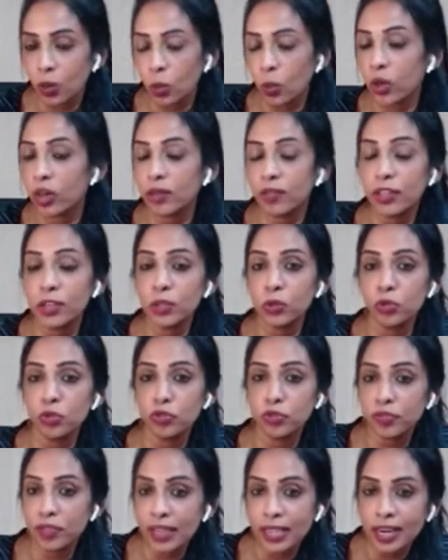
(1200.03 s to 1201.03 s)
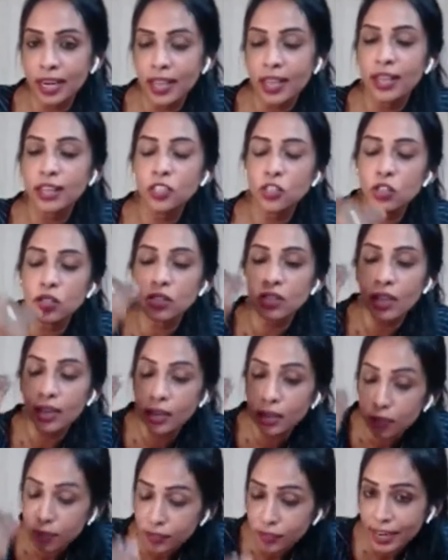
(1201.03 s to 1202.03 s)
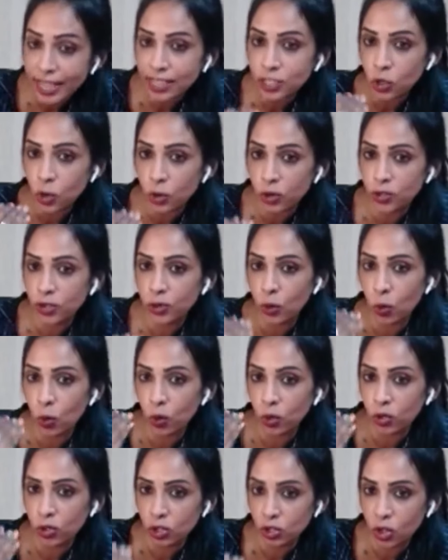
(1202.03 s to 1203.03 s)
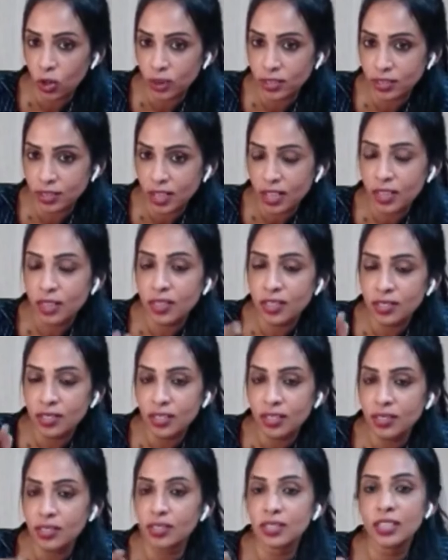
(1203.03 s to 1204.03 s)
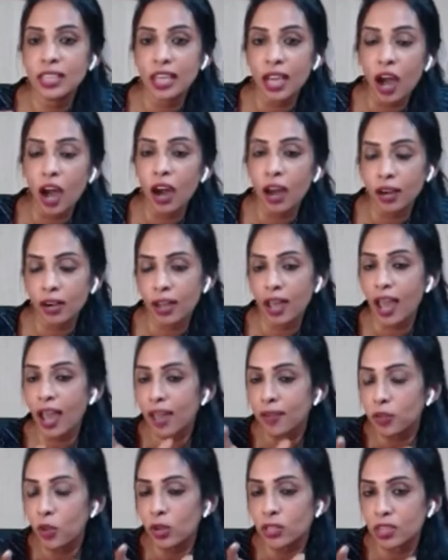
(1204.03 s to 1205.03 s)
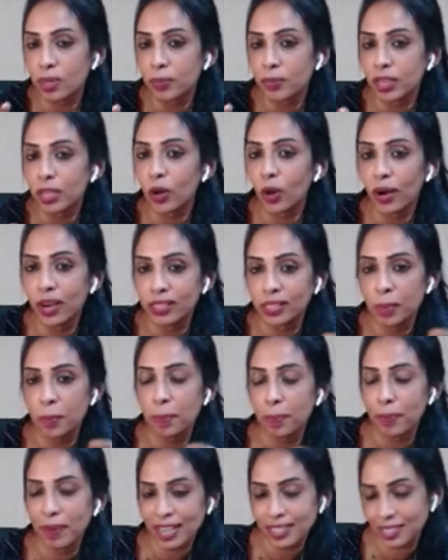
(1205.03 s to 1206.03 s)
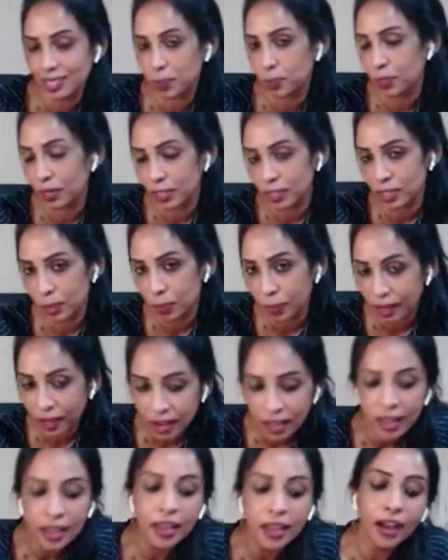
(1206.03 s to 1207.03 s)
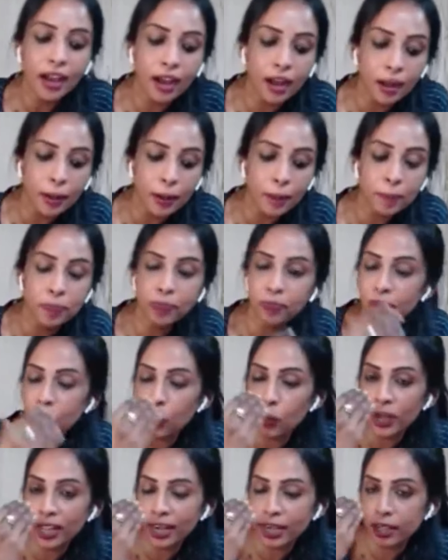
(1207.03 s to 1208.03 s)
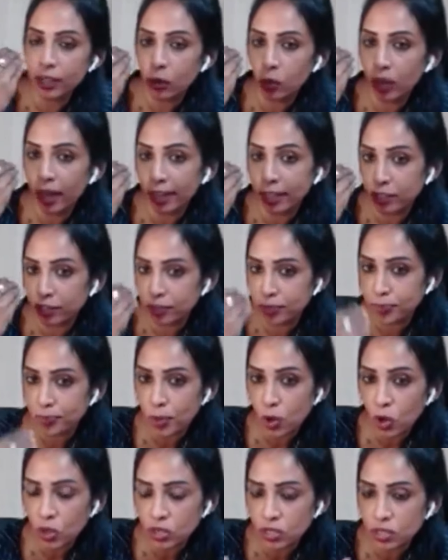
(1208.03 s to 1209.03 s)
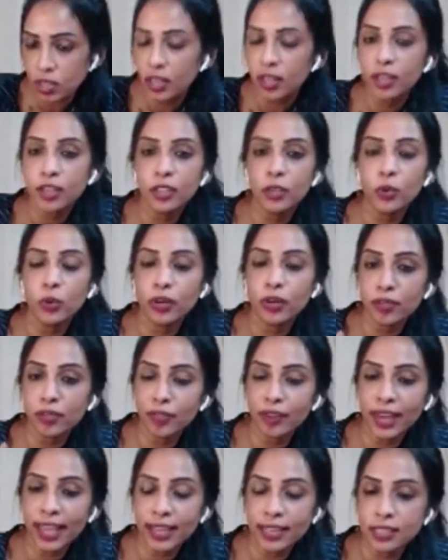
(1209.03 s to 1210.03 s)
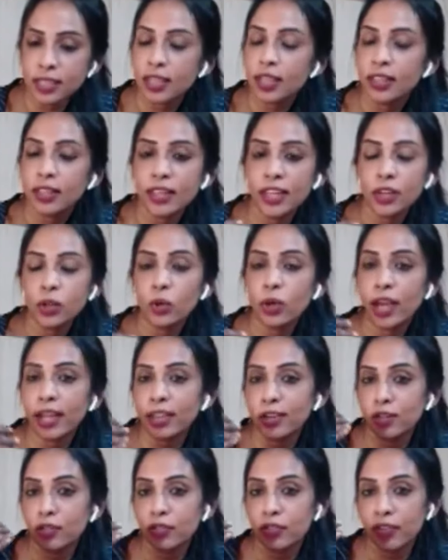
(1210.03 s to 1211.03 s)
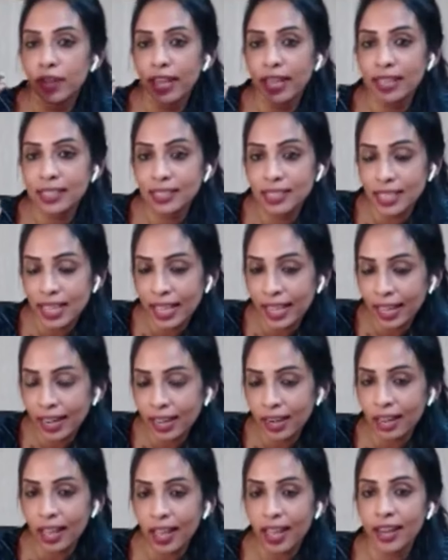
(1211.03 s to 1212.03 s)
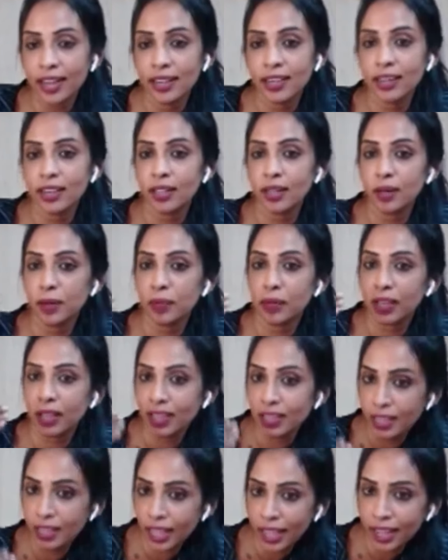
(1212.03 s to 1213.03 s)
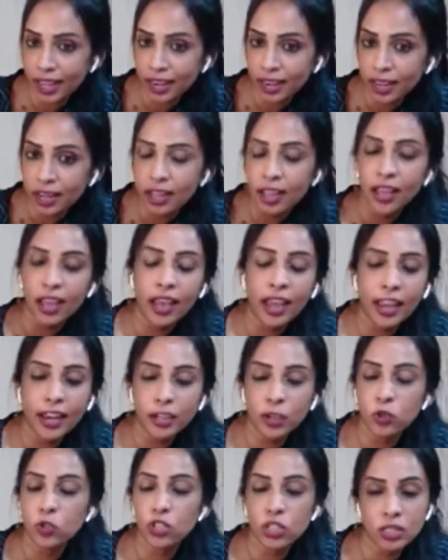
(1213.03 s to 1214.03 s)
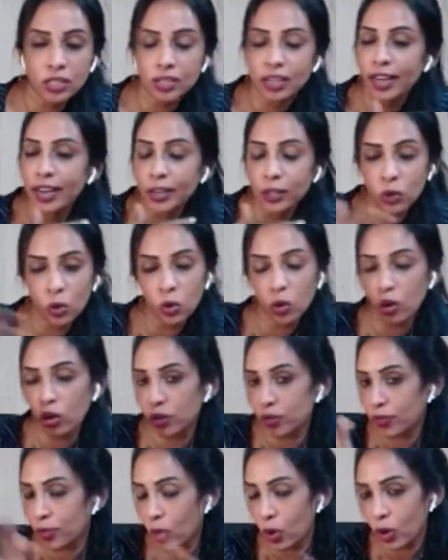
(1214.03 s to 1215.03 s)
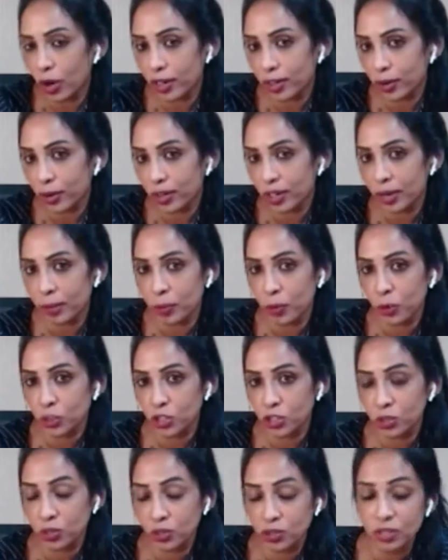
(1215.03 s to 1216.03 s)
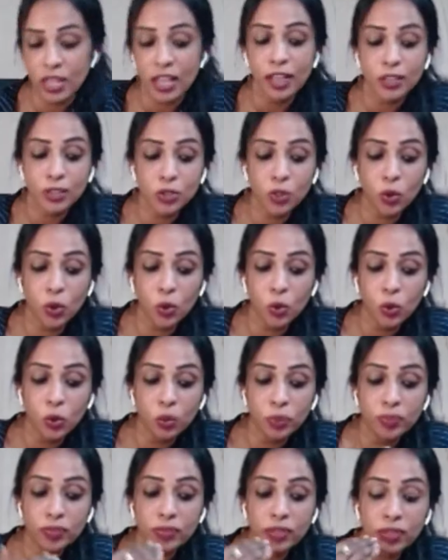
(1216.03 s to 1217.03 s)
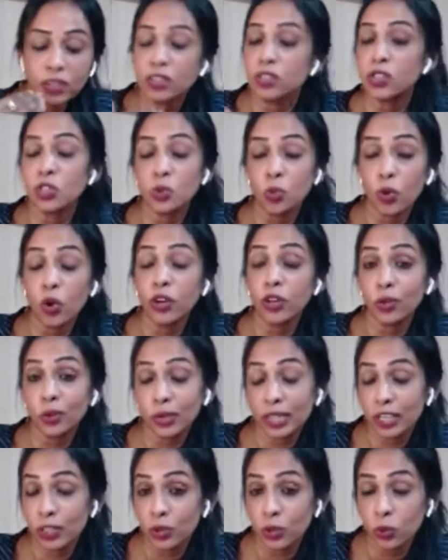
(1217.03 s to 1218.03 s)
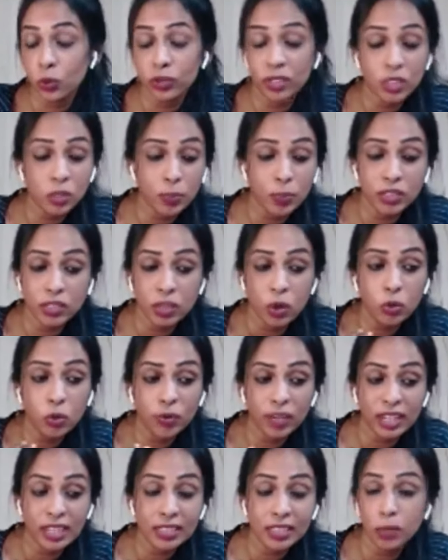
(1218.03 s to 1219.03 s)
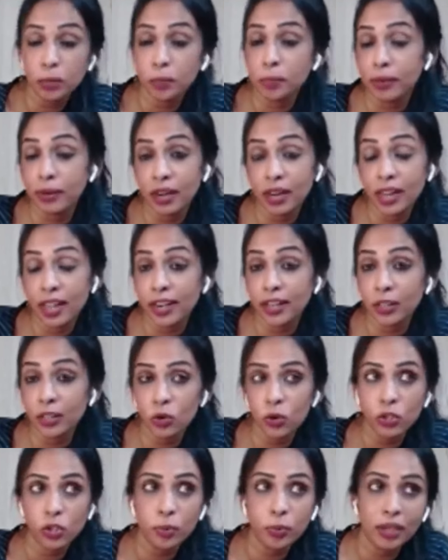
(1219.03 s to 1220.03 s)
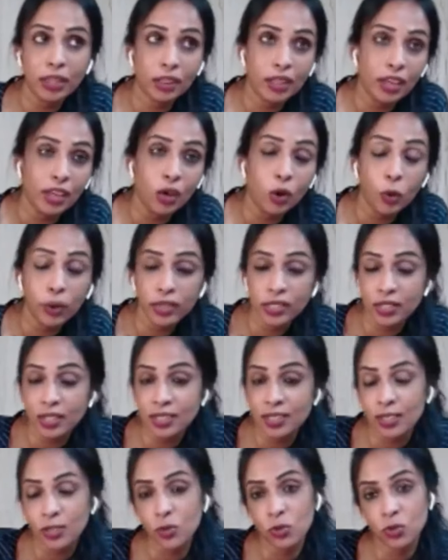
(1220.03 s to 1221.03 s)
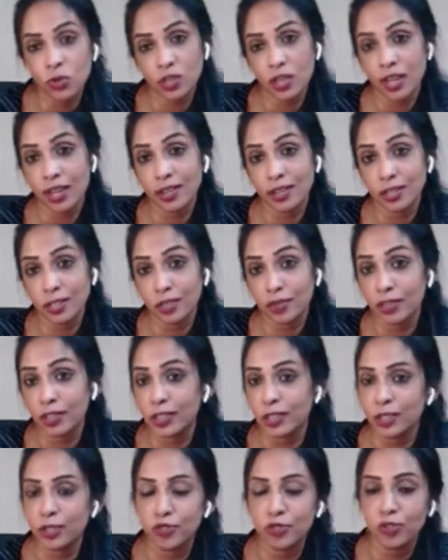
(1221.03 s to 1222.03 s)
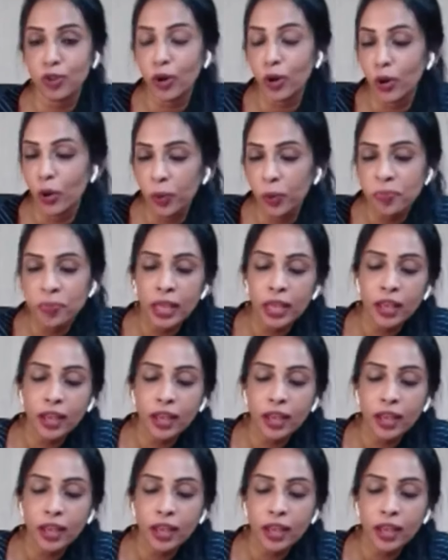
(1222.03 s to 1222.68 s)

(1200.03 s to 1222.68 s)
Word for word: or whatever you feel. Just reflect on your own thoughts. This is the R. I have got something called as a press principle, wherein you kind of pause, you reflect, then you kind of exhale and inhale, and you just let go of all your emotions. So this is what you need to do. This may sound very simple, and you may think, oh, it's easy to say, it is difficult to follow.